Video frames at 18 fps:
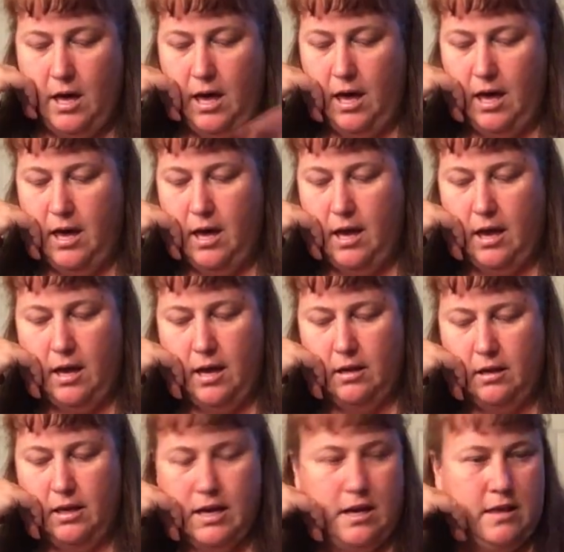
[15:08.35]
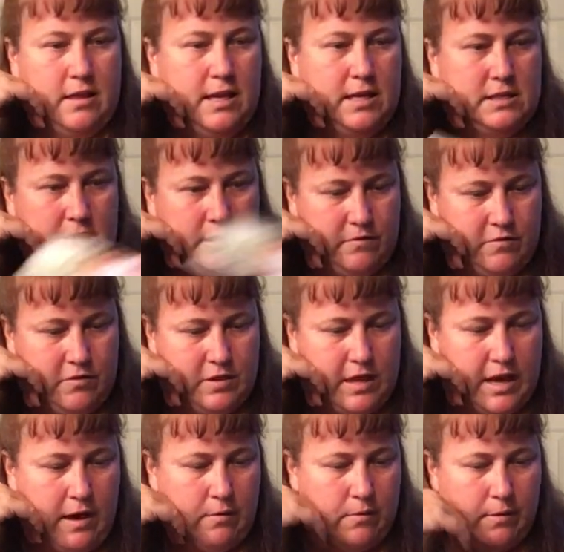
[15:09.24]
And yeah, that's it for
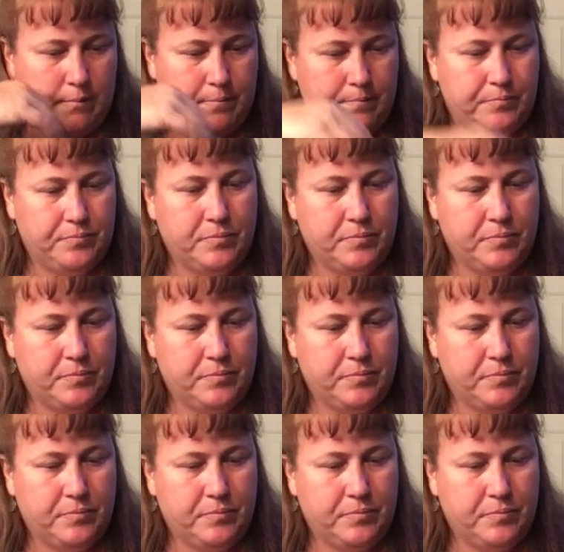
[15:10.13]
that one.